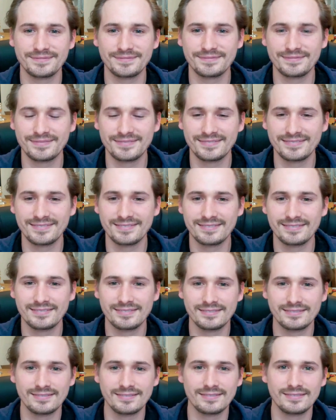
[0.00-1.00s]

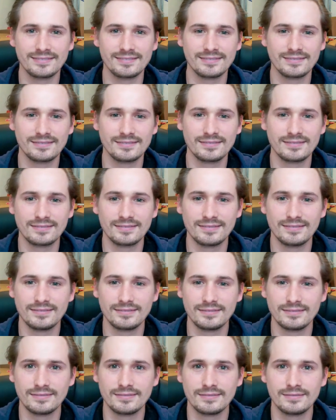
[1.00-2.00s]

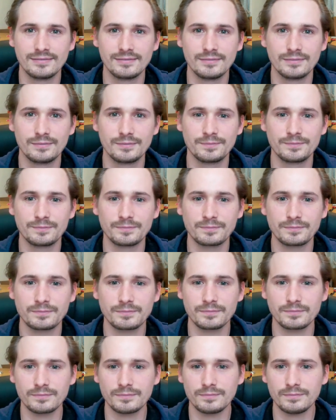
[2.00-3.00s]

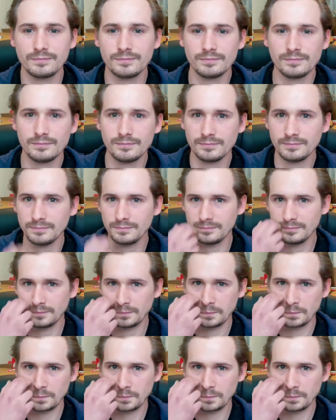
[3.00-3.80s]
No words are spoken by the person on screen.